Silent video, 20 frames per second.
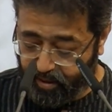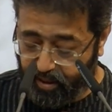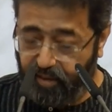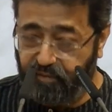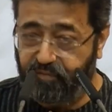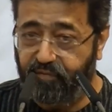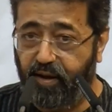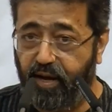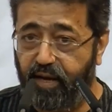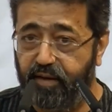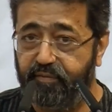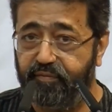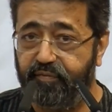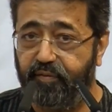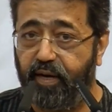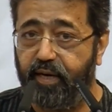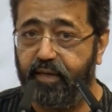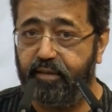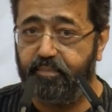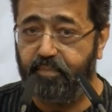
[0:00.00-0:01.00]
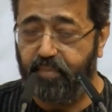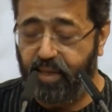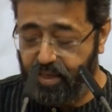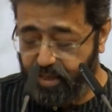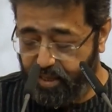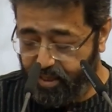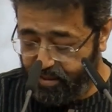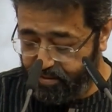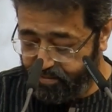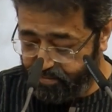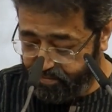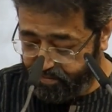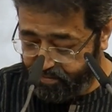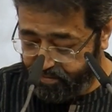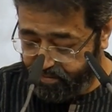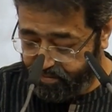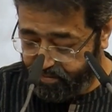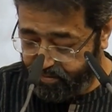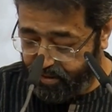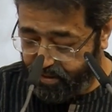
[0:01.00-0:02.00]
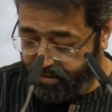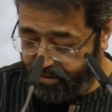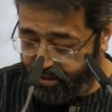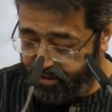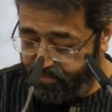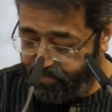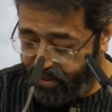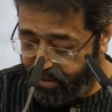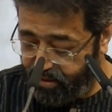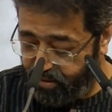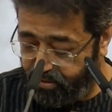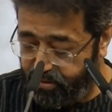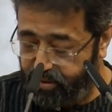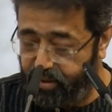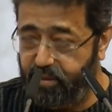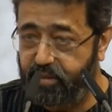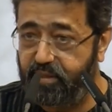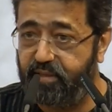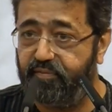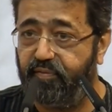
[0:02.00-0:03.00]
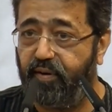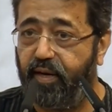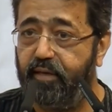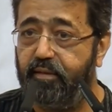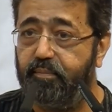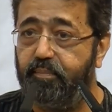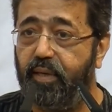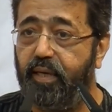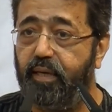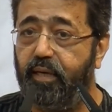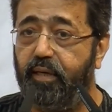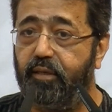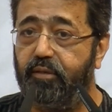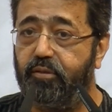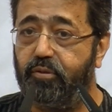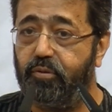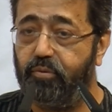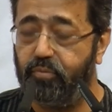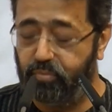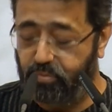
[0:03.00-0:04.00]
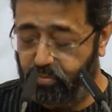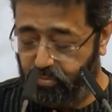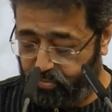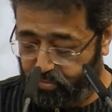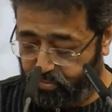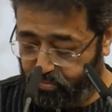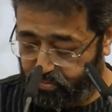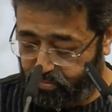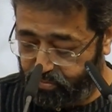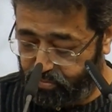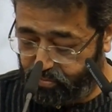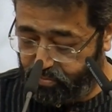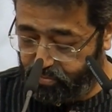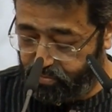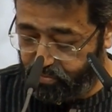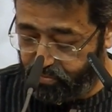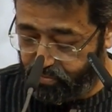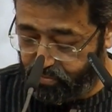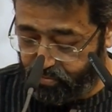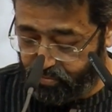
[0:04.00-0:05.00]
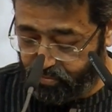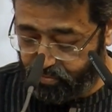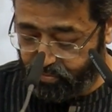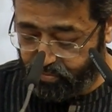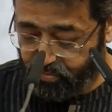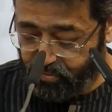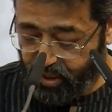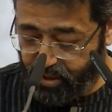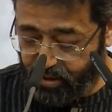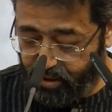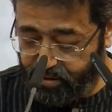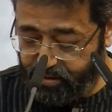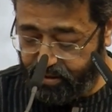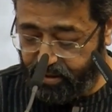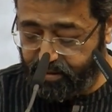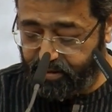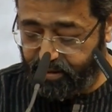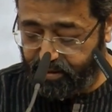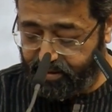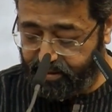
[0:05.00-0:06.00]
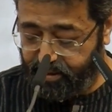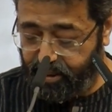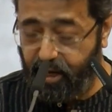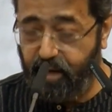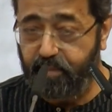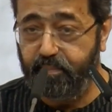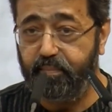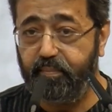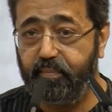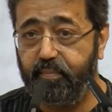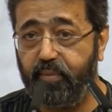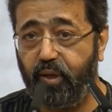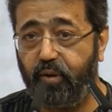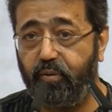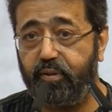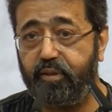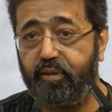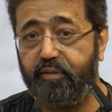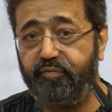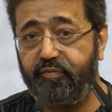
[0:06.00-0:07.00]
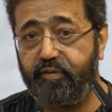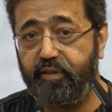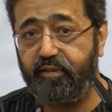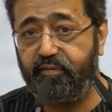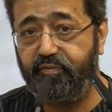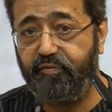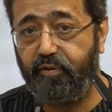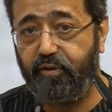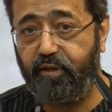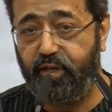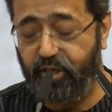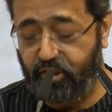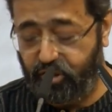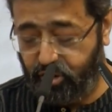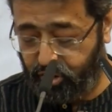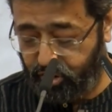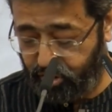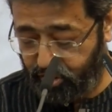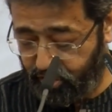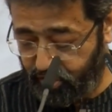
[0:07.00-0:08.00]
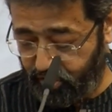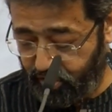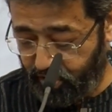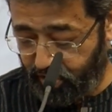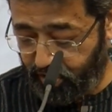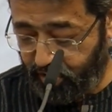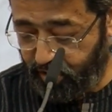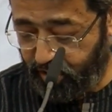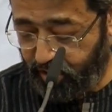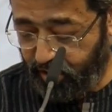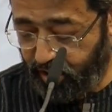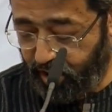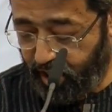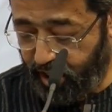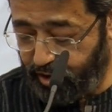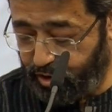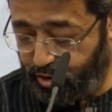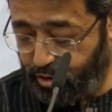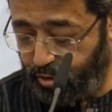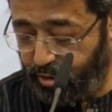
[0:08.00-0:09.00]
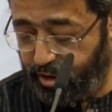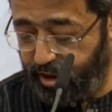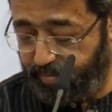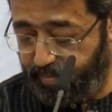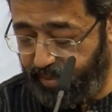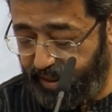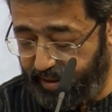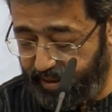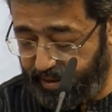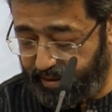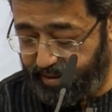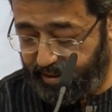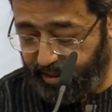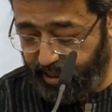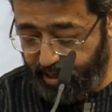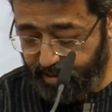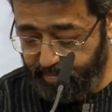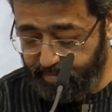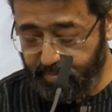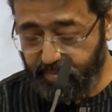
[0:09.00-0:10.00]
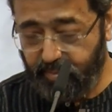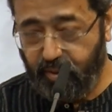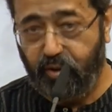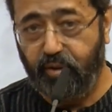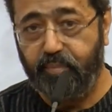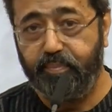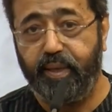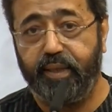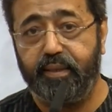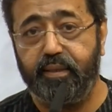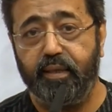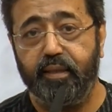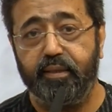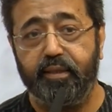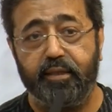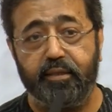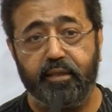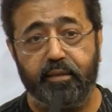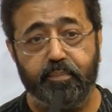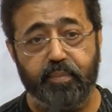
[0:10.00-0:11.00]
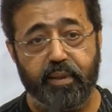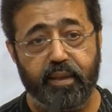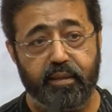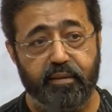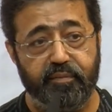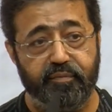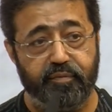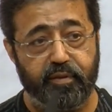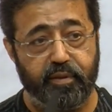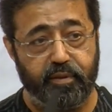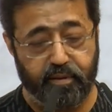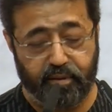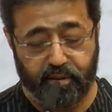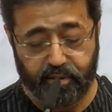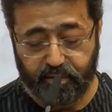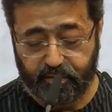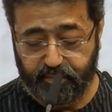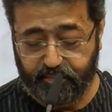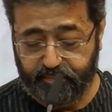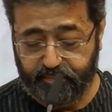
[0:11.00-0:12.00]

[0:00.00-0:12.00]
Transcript: If I find meaning, then does my audience find meaning too? And is it the same or different for each? And should it be the same or better that it be different?